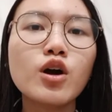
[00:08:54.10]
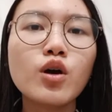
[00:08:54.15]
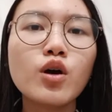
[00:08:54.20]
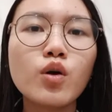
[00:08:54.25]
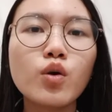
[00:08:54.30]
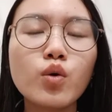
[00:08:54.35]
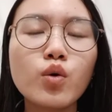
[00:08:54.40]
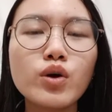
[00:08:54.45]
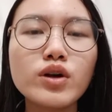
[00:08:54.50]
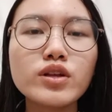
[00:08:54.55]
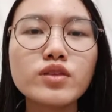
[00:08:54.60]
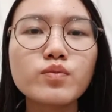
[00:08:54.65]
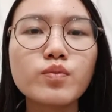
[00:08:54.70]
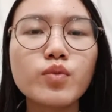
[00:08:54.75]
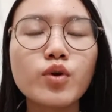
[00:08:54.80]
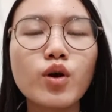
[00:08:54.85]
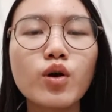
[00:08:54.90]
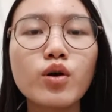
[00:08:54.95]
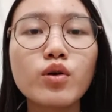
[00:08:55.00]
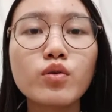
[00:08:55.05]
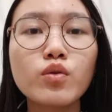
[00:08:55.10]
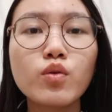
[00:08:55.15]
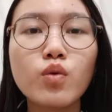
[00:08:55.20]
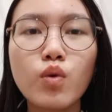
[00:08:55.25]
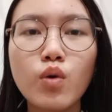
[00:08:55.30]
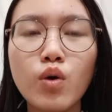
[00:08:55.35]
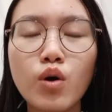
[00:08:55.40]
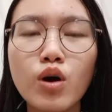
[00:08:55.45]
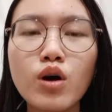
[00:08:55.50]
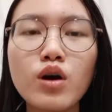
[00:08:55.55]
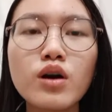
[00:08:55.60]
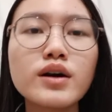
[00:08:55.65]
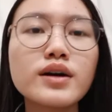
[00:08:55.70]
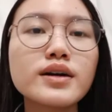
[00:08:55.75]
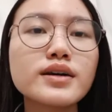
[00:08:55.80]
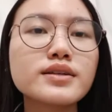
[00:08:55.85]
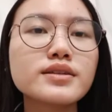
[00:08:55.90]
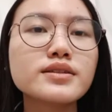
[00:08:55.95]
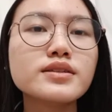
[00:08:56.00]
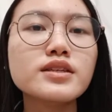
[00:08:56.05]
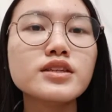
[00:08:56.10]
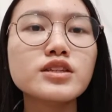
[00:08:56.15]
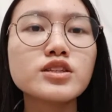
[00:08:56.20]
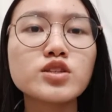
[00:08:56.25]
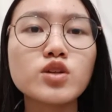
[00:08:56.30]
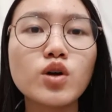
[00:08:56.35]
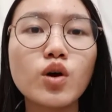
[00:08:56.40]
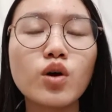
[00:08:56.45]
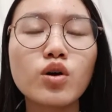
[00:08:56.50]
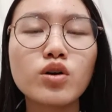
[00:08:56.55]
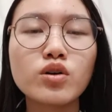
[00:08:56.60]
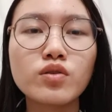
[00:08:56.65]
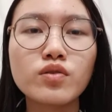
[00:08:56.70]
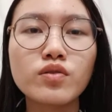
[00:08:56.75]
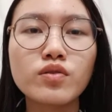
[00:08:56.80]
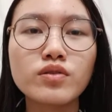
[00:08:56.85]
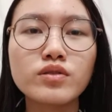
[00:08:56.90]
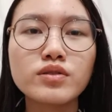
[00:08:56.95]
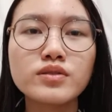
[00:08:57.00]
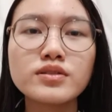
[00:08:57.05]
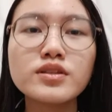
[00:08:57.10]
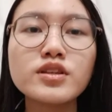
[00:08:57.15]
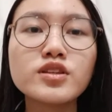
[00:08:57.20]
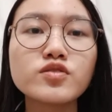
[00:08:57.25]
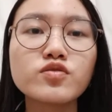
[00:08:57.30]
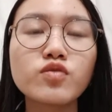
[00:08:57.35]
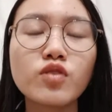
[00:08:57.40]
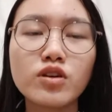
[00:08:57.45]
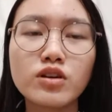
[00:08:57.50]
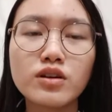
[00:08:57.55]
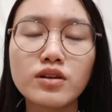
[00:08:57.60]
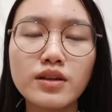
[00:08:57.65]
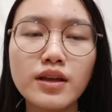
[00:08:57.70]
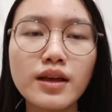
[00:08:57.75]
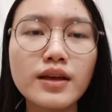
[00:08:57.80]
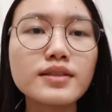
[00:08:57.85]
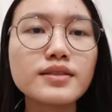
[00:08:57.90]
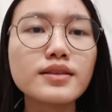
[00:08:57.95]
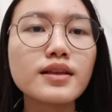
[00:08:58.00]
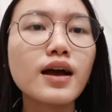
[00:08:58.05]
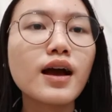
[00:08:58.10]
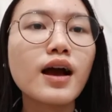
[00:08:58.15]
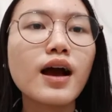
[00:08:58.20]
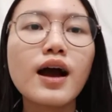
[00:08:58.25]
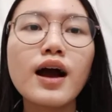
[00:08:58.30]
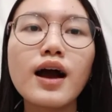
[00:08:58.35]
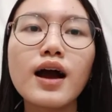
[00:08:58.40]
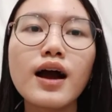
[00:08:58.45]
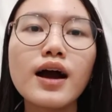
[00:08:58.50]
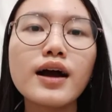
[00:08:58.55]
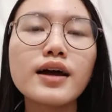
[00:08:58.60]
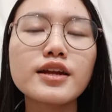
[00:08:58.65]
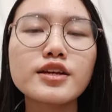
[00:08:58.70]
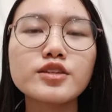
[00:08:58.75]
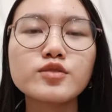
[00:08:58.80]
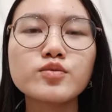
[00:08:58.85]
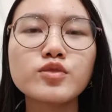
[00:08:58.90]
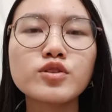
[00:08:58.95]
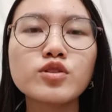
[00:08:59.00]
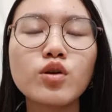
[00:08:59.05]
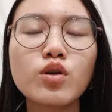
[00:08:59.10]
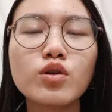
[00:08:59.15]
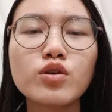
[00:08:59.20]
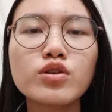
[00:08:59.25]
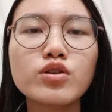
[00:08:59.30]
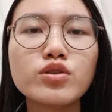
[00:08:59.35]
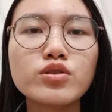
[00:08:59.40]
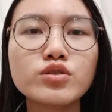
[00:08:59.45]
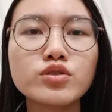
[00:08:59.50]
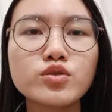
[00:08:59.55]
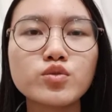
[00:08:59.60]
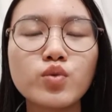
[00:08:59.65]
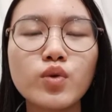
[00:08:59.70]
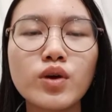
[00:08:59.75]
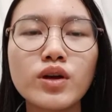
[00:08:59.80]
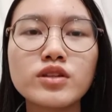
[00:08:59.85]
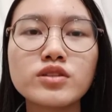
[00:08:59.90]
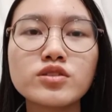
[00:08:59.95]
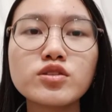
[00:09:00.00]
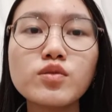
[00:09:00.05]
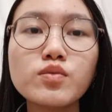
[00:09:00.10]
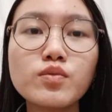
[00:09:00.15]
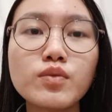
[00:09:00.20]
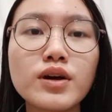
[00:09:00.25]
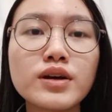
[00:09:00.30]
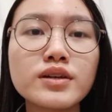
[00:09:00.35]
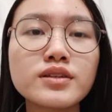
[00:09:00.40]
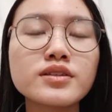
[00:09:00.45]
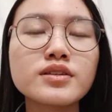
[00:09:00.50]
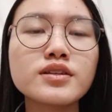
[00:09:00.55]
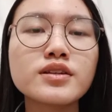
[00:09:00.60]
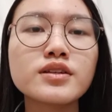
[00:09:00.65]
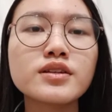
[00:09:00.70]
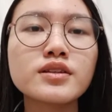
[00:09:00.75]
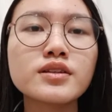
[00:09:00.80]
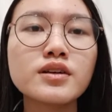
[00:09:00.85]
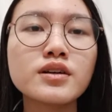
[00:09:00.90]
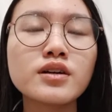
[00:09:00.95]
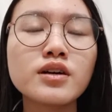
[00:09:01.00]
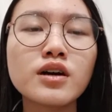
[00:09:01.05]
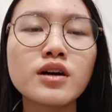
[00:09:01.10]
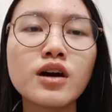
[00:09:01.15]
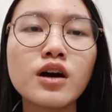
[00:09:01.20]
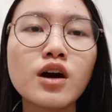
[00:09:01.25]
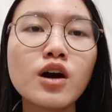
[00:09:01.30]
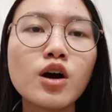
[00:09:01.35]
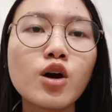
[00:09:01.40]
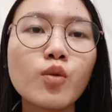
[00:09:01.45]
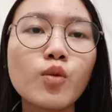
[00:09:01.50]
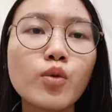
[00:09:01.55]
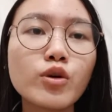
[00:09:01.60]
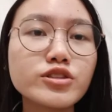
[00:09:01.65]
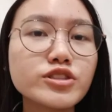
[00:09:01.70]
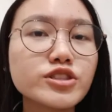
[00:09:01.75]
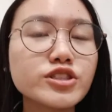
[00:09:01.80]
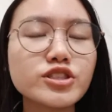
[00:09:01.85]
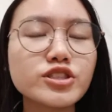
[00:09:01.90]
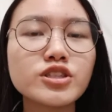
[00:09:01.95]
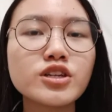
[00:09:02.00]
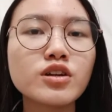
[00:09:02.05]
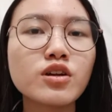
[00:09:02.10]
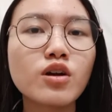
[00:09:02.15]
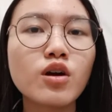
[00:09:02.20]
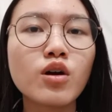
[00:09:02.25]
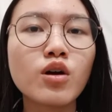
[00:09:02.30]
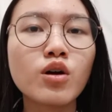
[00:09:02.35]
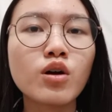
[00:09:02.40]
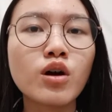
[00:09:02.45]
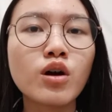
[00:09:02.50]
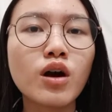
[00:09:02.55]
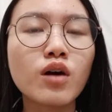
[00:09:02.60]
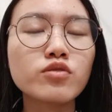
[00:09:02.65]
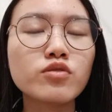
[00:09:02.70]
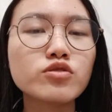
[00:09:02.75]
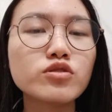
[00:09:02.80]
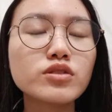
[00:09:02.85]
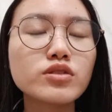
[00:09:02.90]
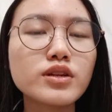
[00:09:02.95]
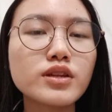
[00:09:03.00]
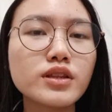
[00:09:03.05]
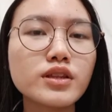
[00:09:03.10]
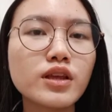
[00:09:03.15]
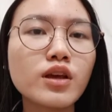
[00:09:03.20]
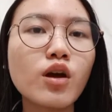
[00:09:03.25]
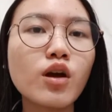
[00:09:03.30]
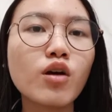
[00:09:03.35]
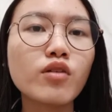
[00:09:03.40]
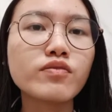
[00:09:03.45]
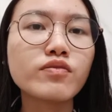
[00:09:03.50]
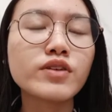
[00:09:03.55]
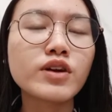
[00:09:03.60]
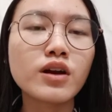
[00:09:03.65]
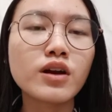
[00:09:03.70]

Quid pro quo, this for that, harassment occurs when someone in a position or authority over